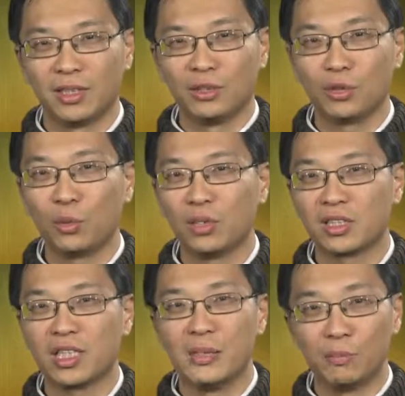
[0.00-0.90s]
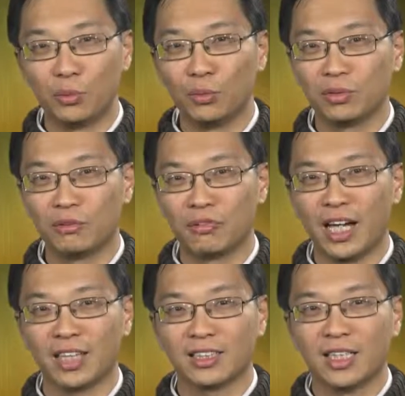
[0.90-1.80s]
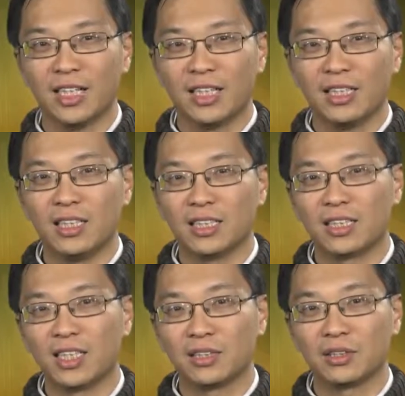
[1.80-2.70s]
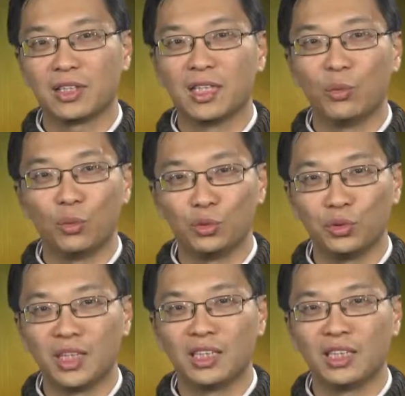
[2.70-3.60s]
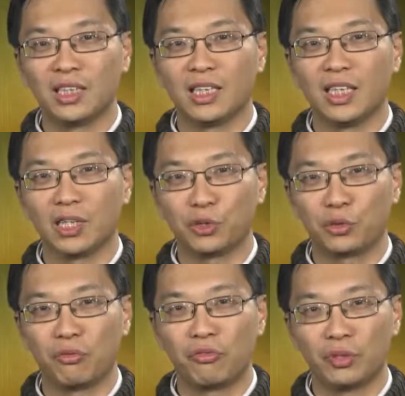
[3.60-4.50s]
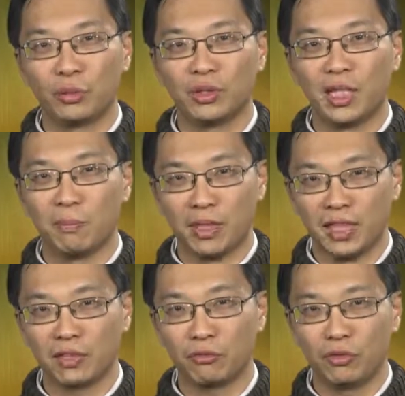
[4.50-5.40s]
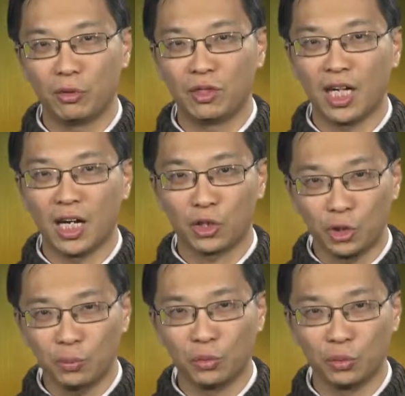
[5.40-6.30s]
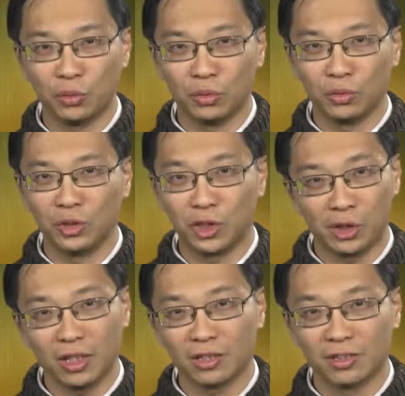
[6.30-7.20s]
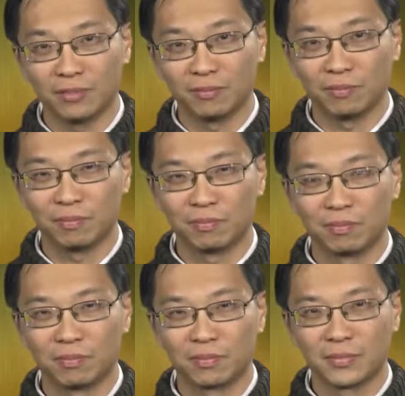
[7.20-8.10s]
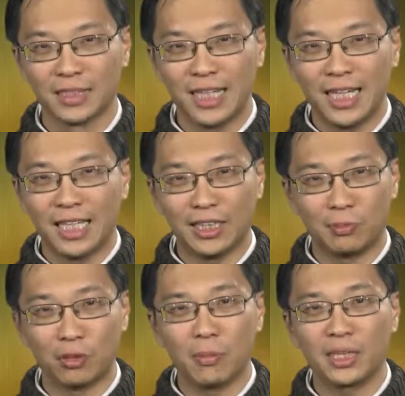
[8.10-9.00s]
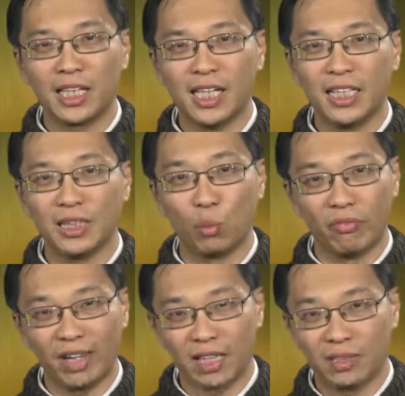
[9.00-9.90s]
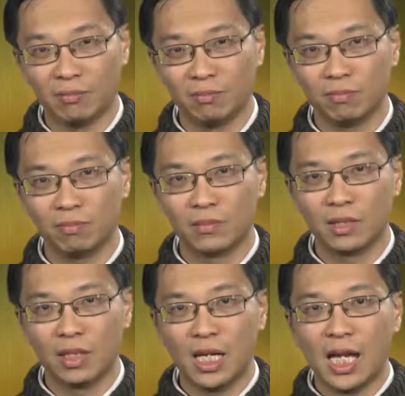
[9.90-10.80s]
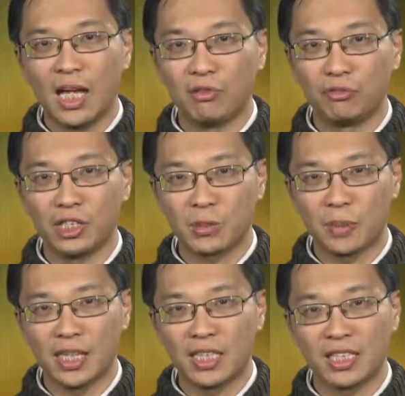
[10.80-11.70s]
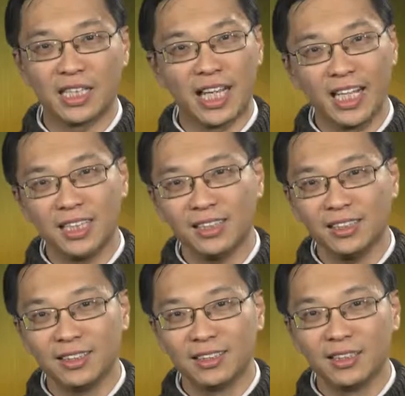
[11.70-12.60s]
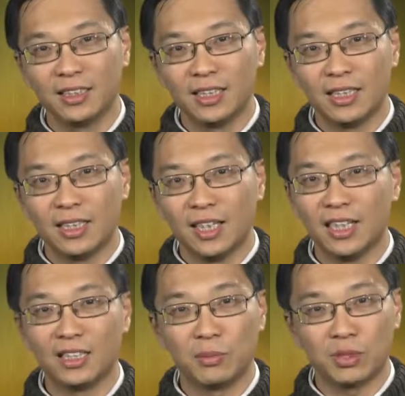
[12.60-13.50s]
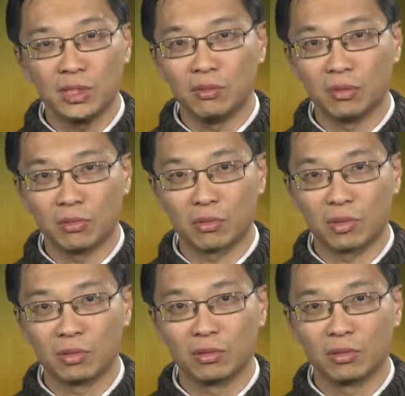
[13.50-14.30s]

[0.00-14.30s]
told us an important fact is that the alternating electrical field and magnetic field are coupled to each other. And they propagate in vacuum, in free space, in air, and in materials.